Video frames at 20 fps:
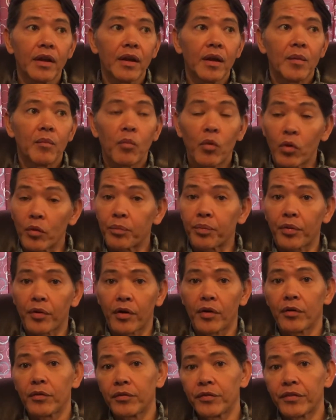more
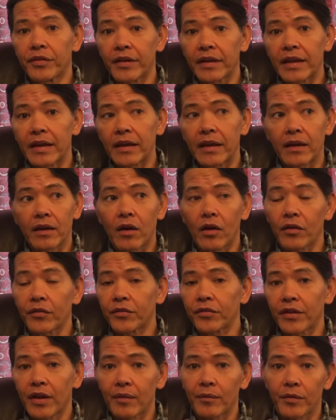prone to getting
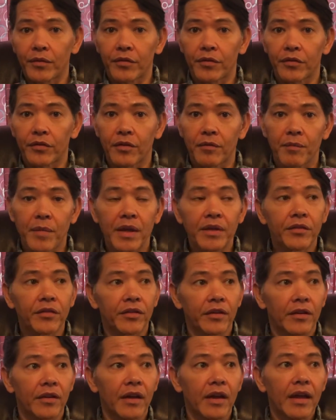Alzheimer's or
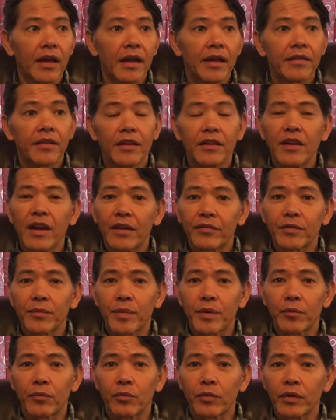dementia, then you have to be
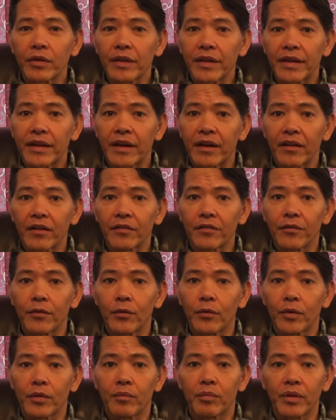really careful
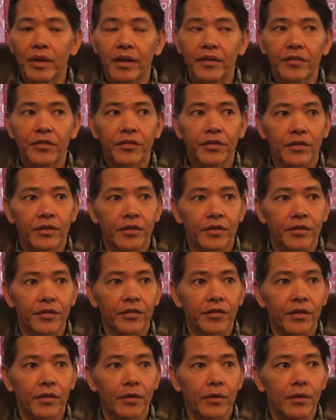with blood sugar.
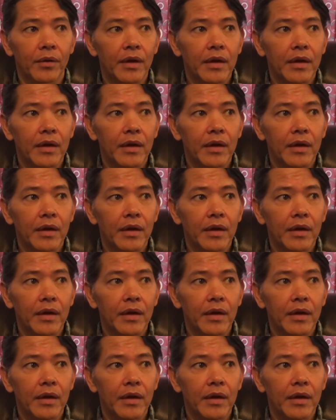So